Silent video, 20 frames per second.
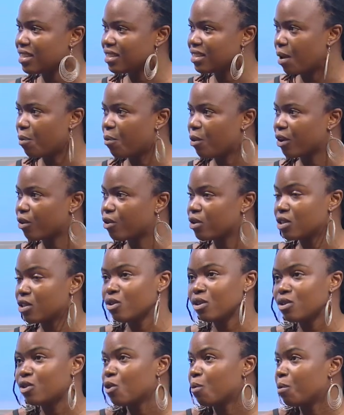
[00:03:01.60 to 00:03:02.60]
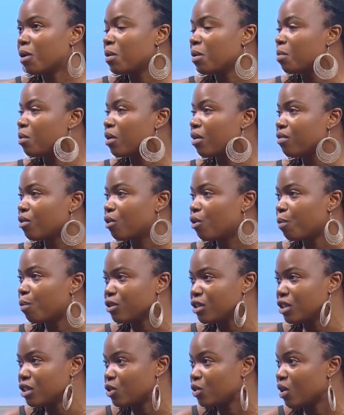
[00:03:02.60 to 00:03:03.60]
someone because not so many people have the
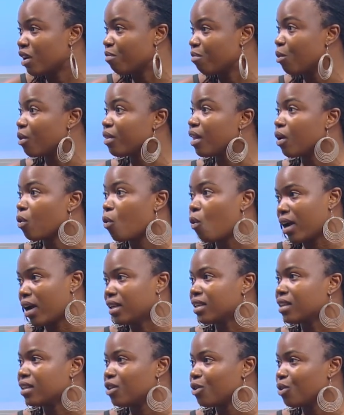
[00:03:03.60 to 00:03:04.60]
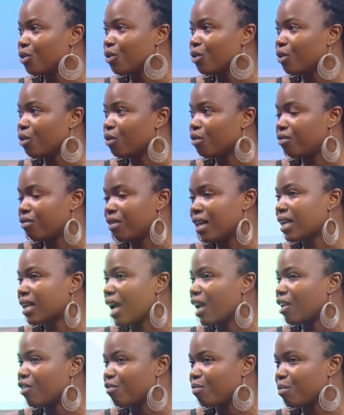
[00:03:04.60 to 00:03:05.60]
opportunity no, to have more than one, you know, of that
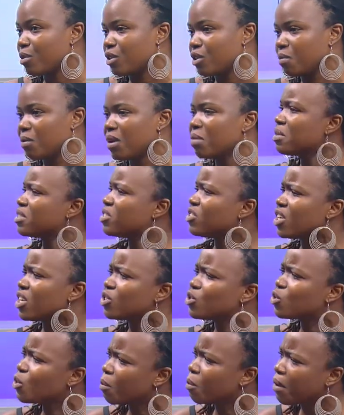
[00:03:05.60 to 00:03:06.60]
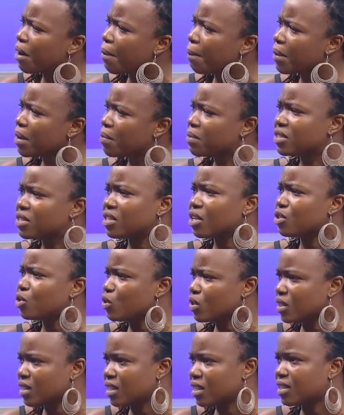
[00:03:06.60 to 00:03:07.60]
kind of person. Maybe it's just your mom. Maybe it's just your
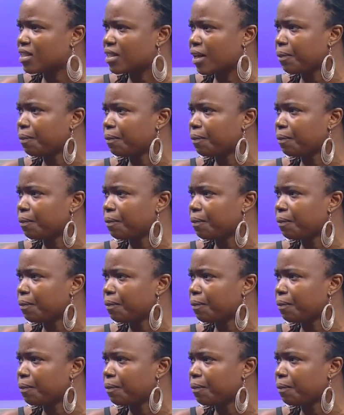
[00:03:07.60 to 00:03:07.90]
that sister. That is